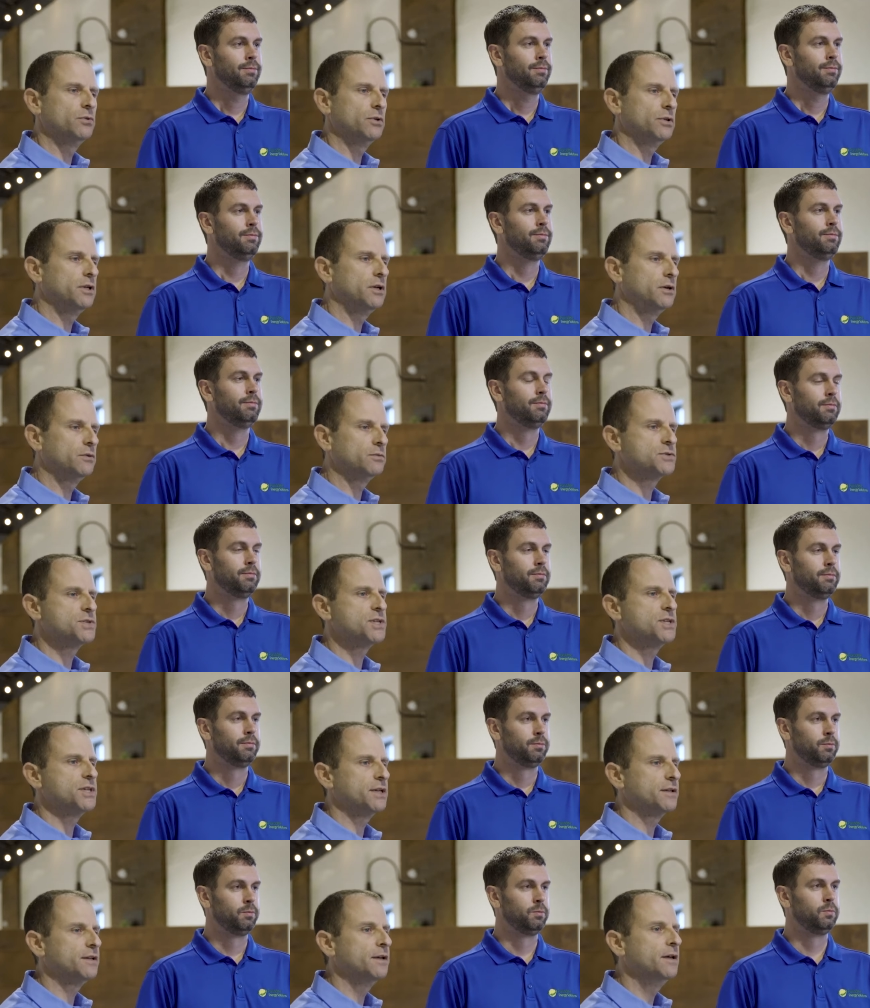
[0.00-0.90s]
Speaker 1: really don't
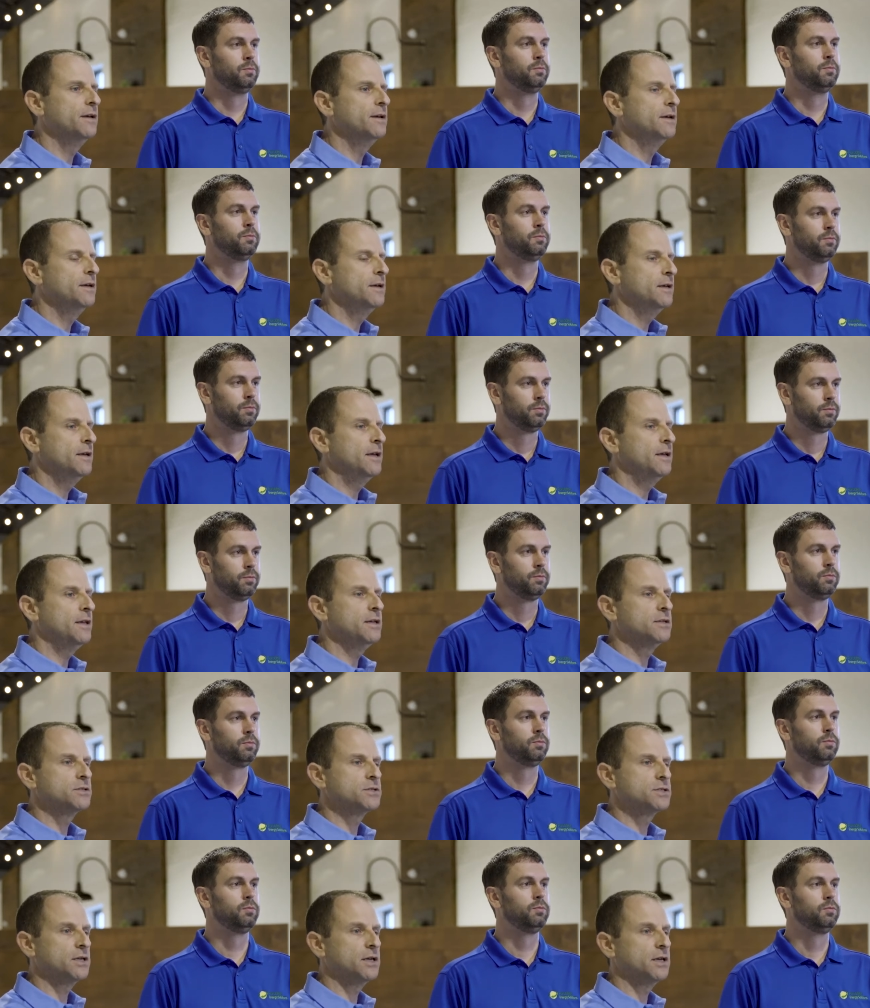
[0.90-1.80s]
see it.
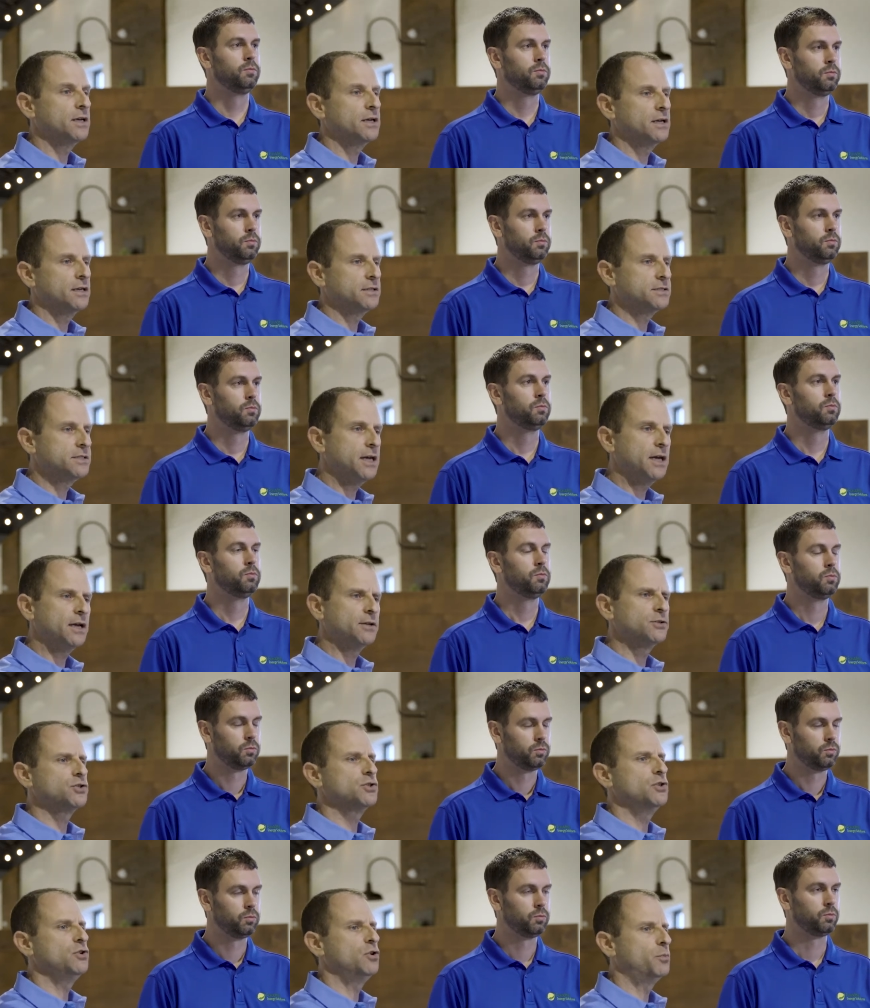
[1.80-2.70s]
It is uh,
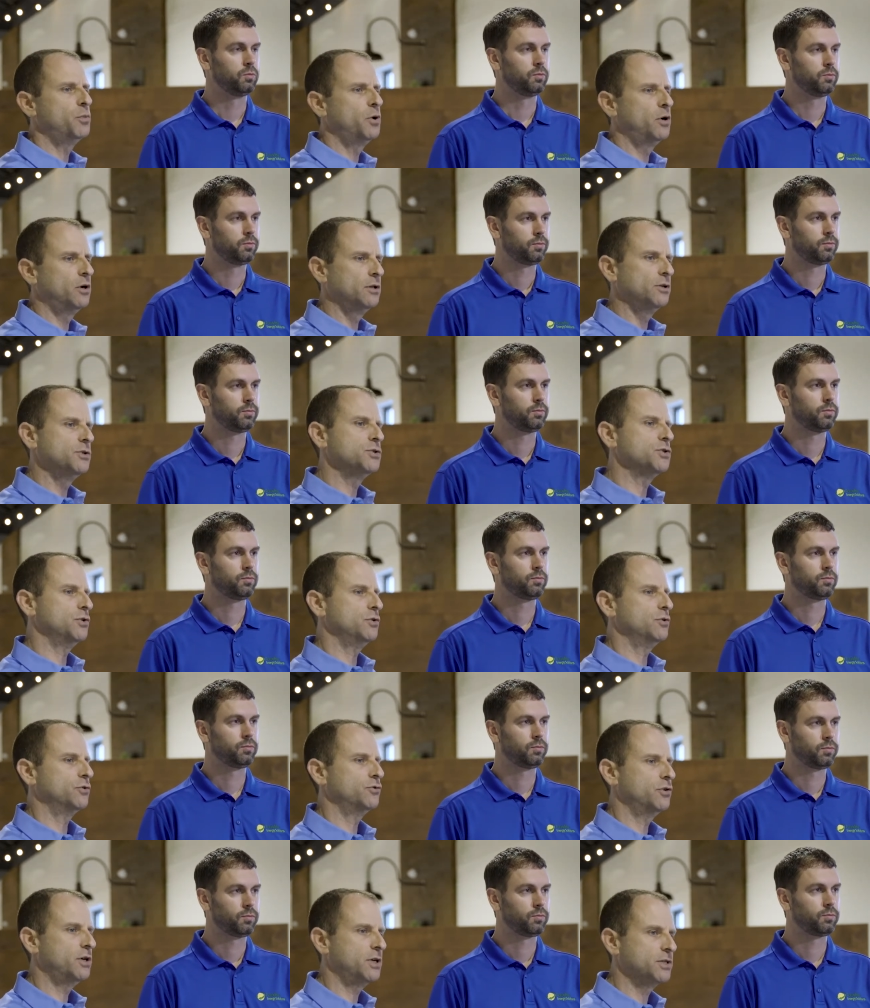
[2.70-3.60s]
attached to your purlins
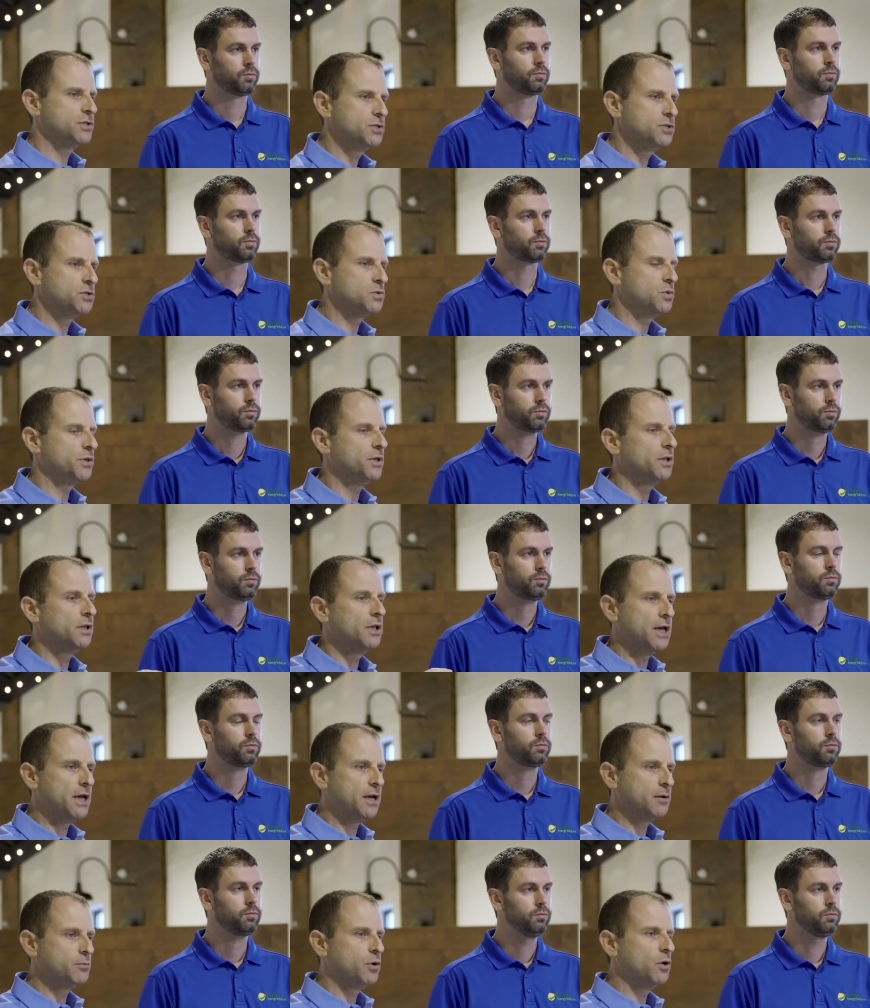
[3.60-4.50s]
or your trusses with a
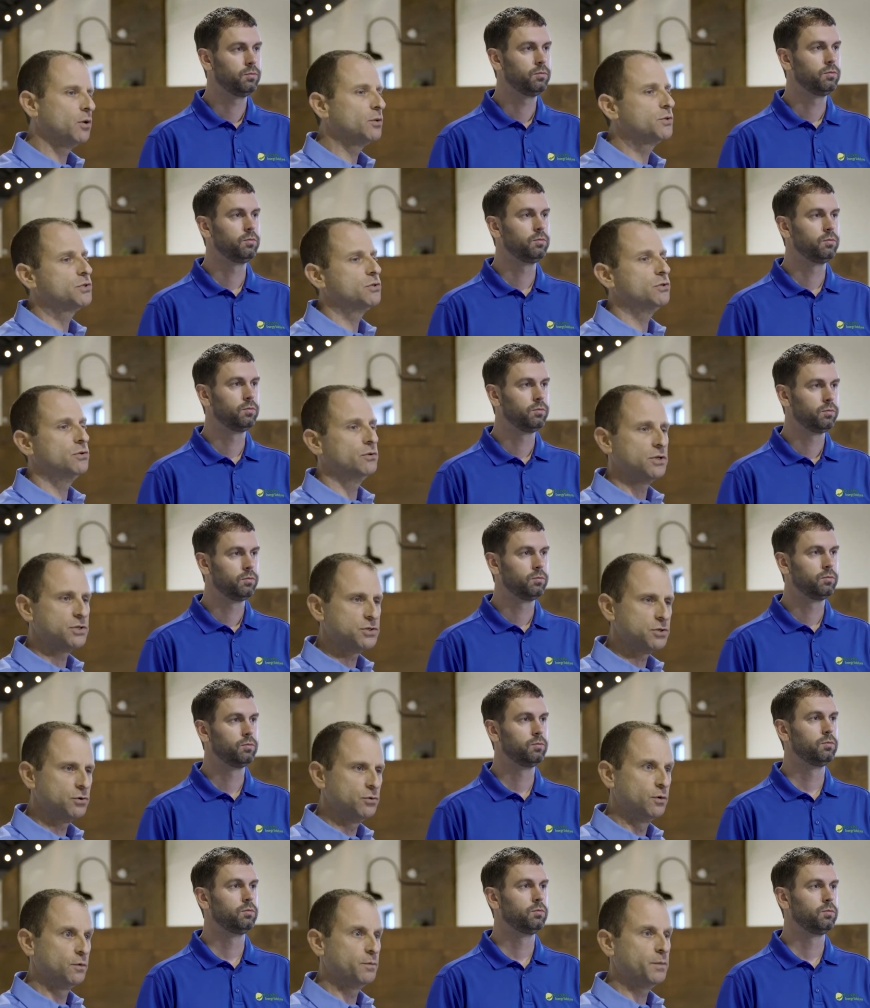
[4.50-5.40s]
lag bolt so there
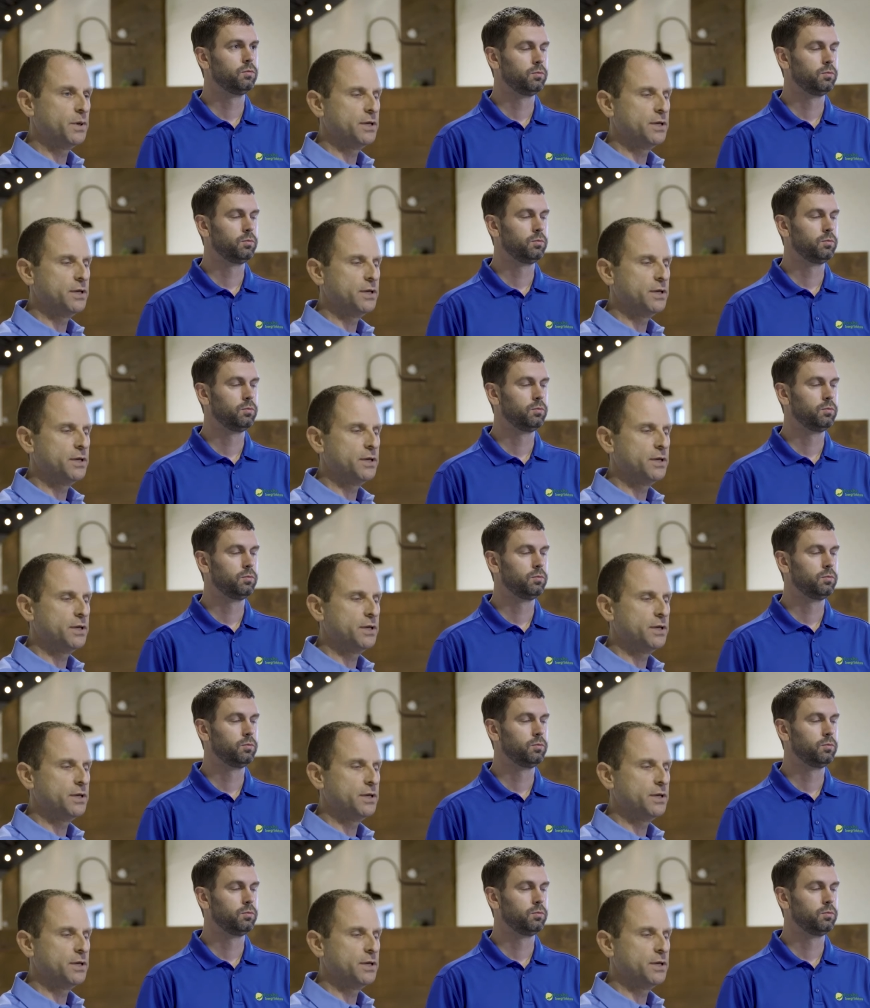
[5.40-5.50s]
is a roof